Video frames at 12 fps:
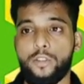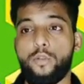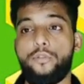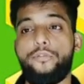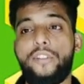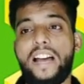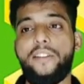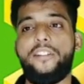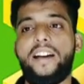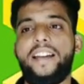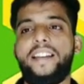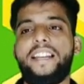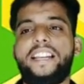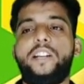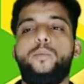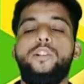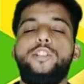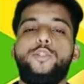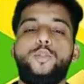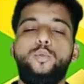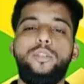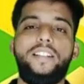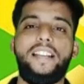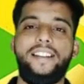So 5y equals
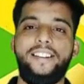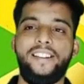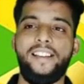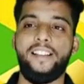to 10.